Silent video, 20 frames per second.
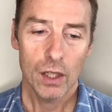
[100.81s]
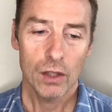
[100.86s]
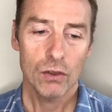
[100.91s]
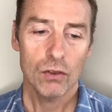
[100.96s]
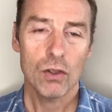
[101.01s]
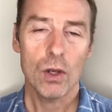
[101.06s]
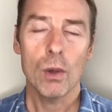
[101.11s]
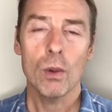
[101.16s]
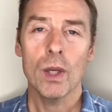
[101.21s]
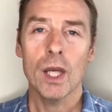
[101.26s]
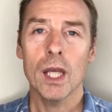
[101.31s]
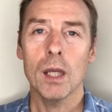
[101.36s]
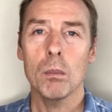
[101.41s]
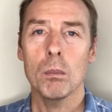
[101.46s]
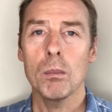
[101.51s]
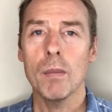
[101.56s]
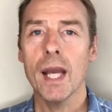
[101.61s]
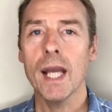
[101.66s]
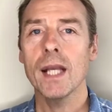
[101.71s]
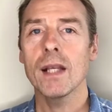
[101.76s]
So it
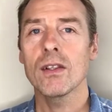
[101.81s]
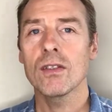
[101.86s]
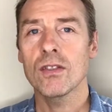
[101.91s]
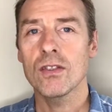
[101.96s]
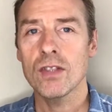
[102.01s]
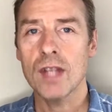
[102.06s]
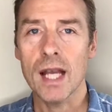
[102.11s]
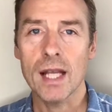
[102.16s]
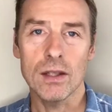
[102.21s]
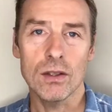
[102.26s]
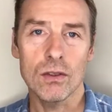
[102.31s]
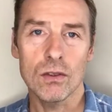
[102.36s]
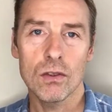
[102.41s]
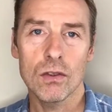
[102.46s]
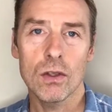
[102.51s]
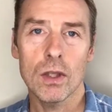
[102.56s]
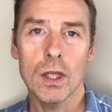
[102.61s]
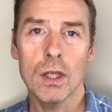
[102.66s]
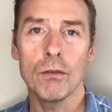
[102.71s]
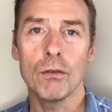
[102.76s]
makes
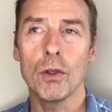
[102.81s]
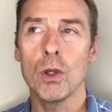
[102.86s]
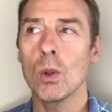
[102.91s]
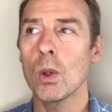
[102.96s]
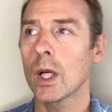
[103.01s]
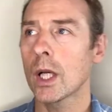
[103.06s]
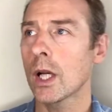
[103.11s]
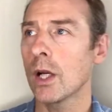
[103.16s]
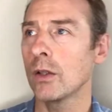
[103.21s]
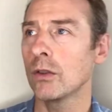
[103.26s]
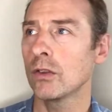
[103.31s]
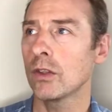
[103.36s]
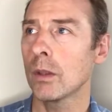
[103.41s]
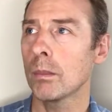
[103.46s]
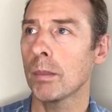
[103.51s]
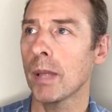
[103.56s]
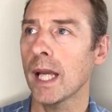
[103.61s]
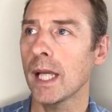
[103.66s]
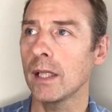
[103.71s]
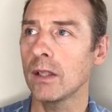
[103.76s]
sense, if you are going
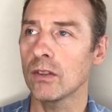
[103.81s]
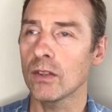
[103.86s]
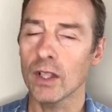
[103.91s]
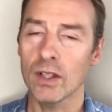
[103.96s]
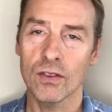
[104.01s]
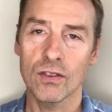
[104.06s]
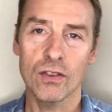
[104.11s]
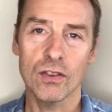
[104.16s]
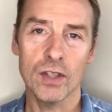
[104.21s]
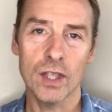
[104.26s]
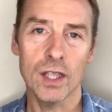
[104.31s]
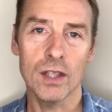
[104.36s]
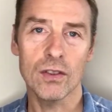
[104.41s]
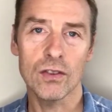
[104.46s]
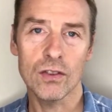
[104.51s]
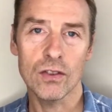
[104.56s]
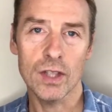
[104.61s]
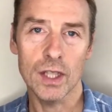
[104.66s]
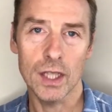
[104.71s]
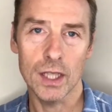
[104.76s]
to paint a sea
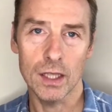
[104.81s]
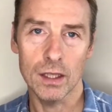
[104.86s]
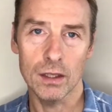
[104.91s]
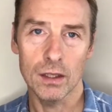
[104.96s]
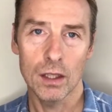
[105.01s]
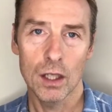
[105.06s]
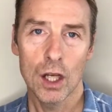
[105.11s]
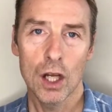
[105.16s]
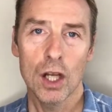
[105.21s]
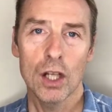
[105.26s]
scene,